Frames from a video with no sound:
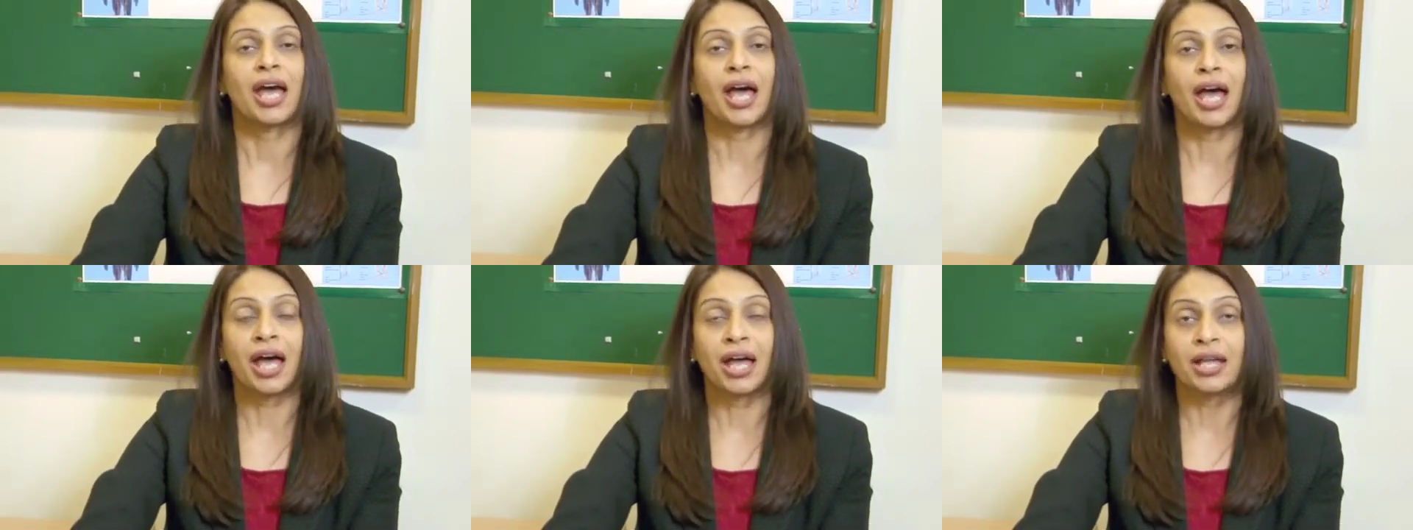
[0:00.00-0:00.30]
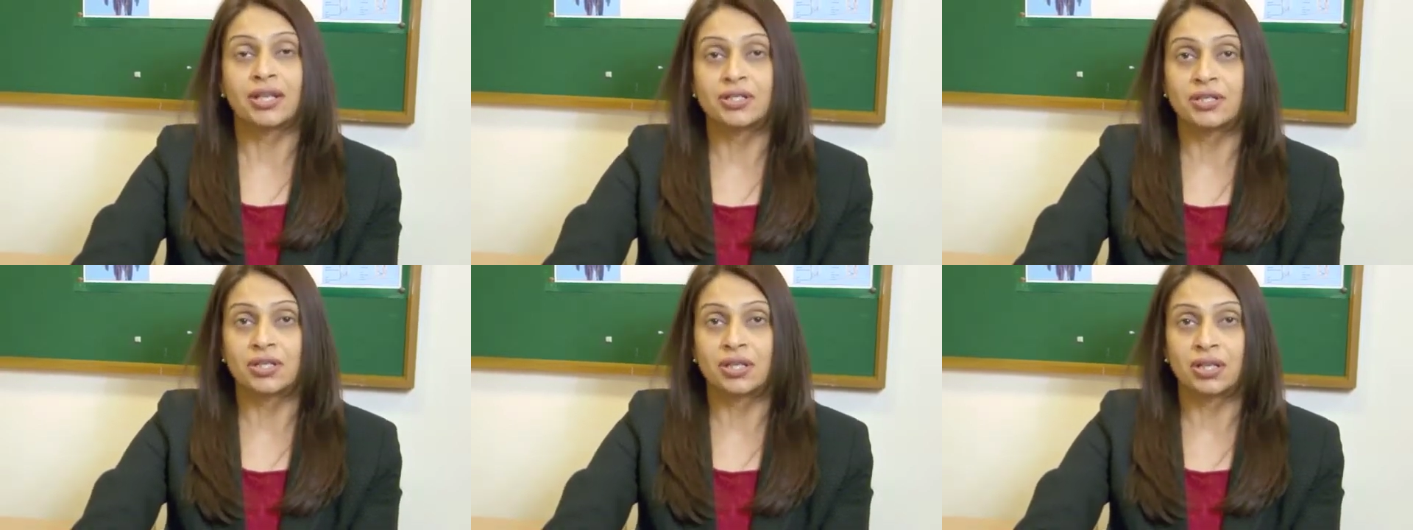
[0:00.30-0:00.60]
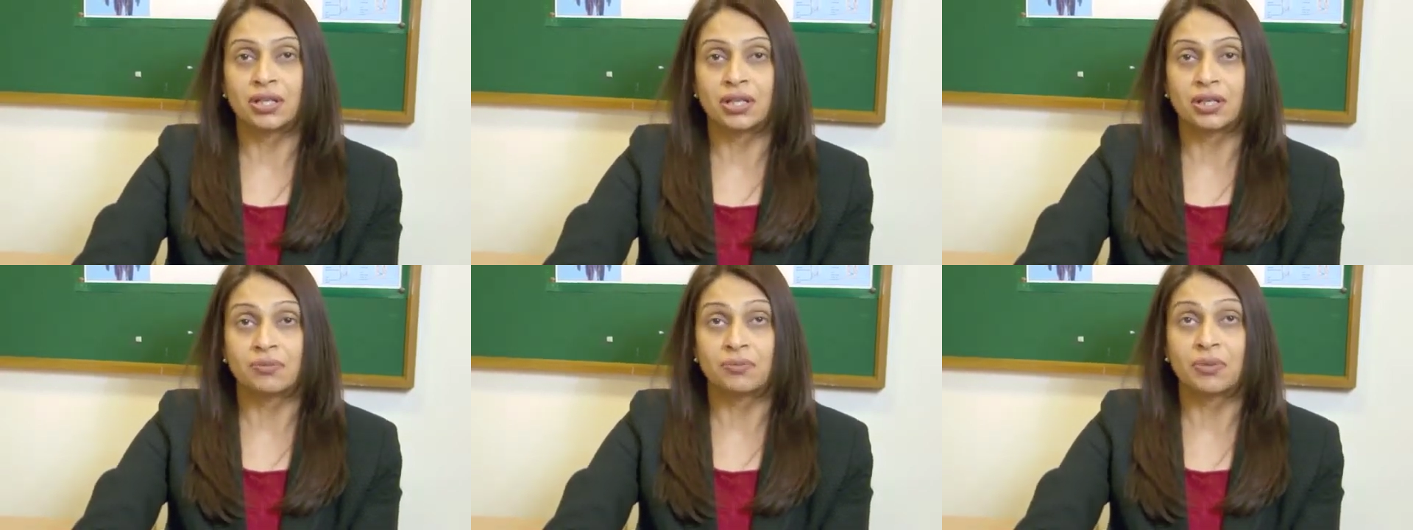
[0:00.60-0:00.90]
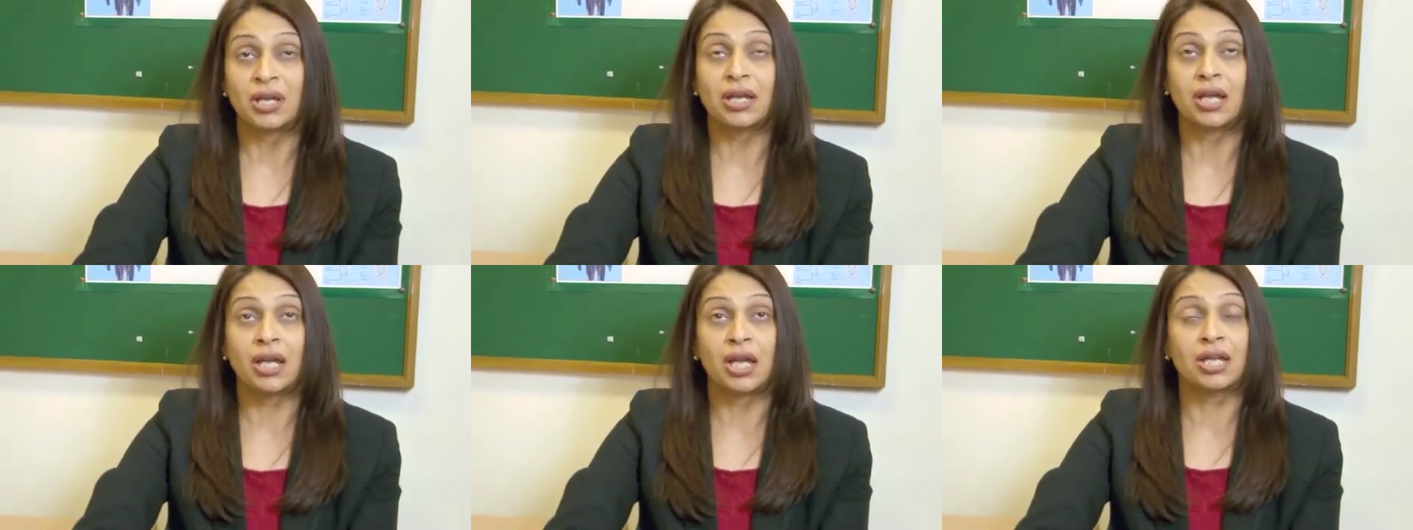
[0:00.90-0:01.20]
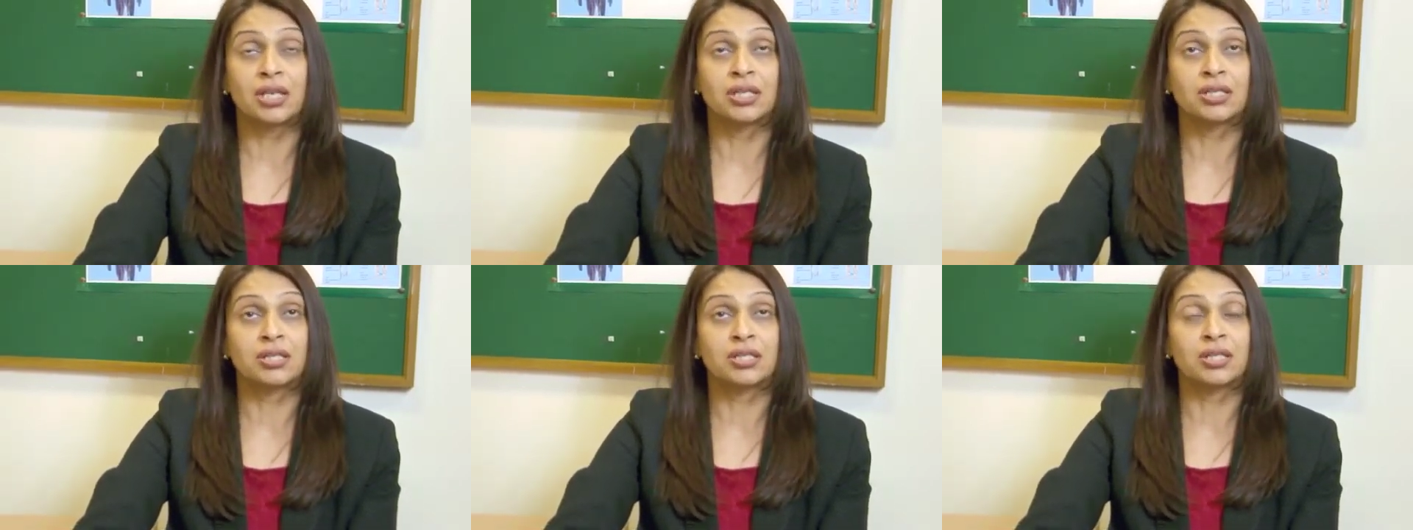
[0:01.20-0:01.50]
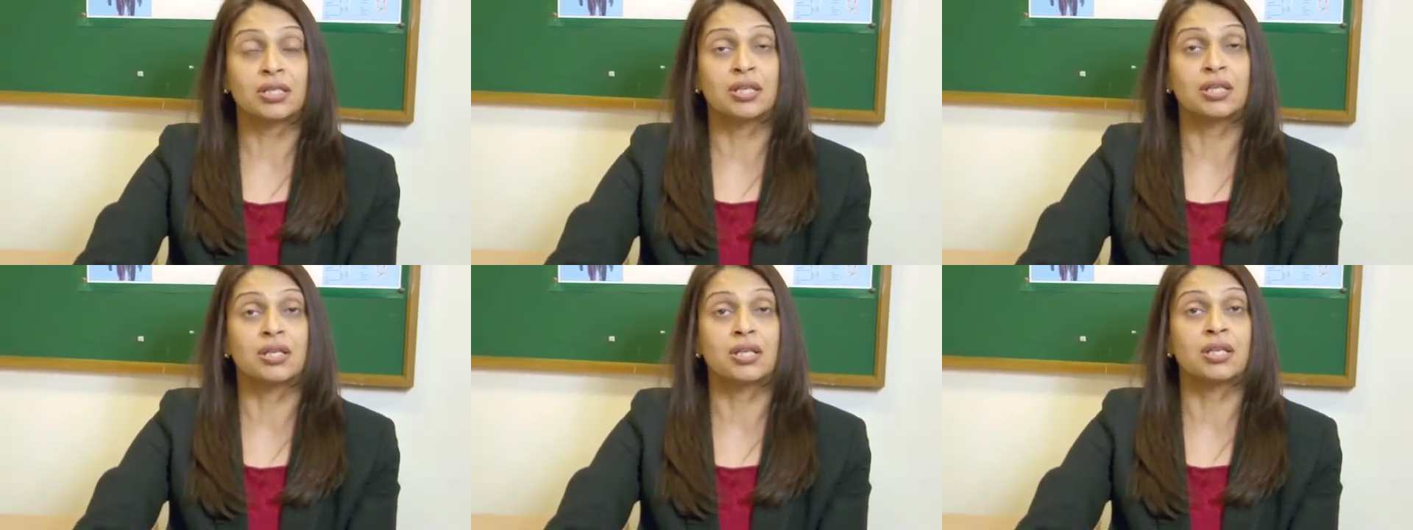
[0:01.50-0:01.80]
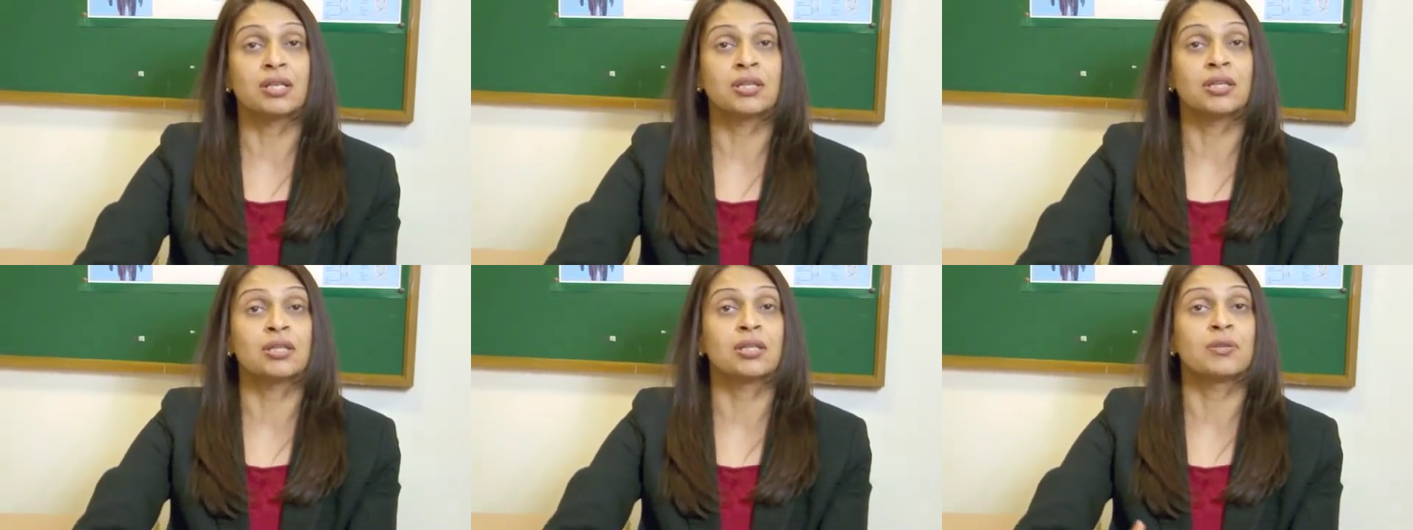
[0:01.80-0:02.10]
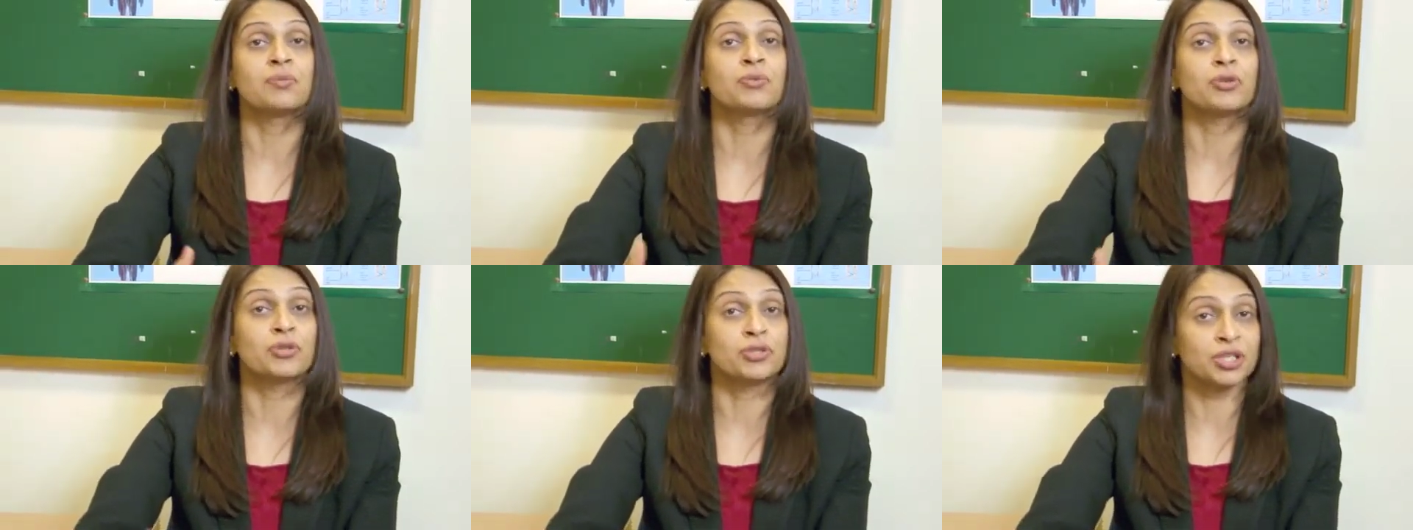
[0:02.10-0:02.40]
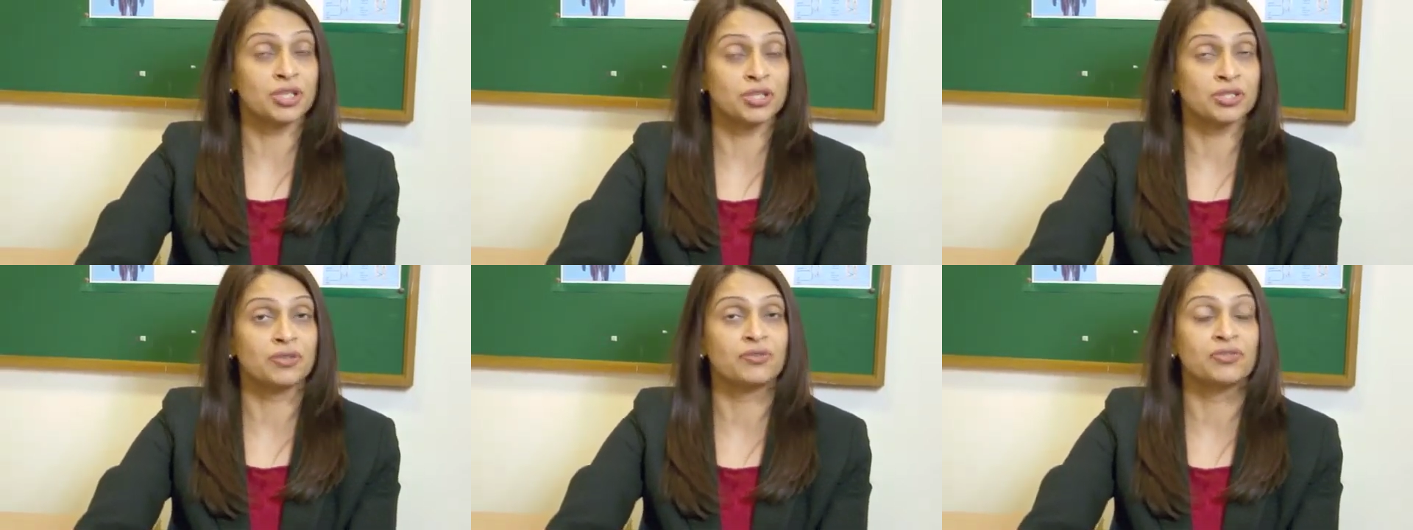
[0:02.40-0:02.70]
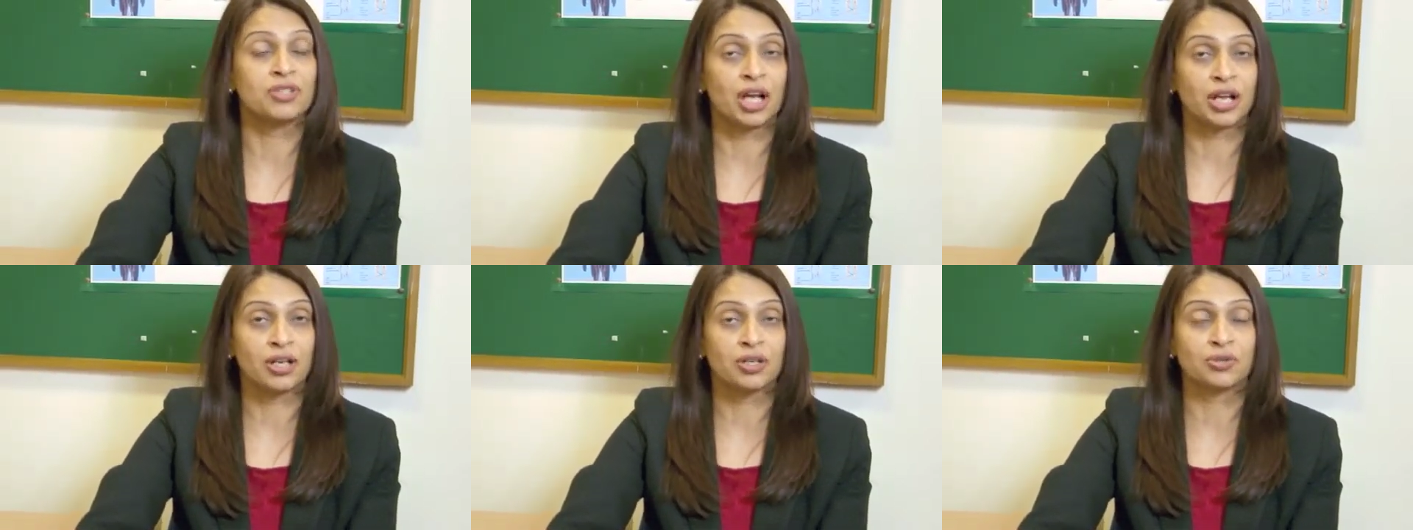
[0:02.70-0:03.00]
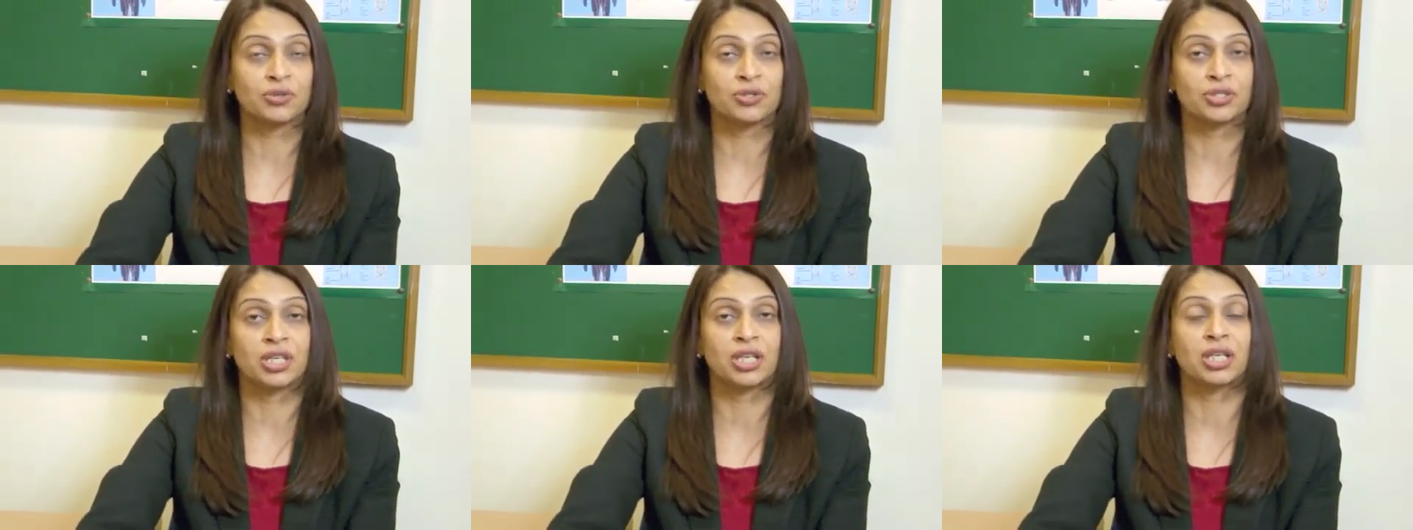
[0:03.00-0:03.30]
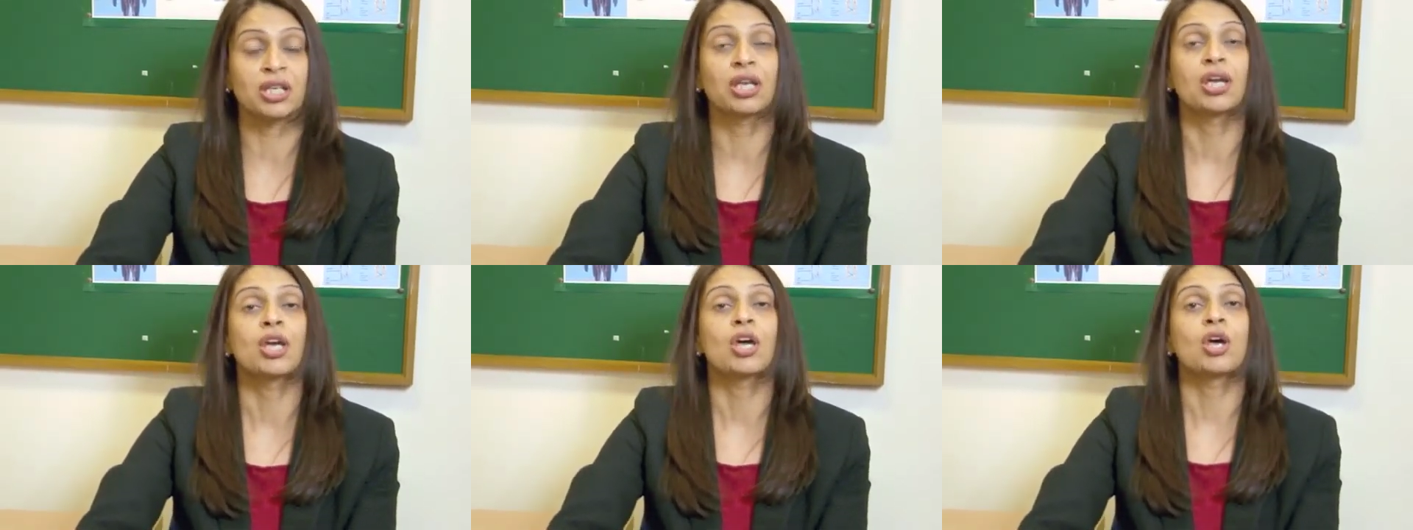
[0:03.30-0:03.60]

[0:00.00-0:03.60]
and in the process of diagnosing,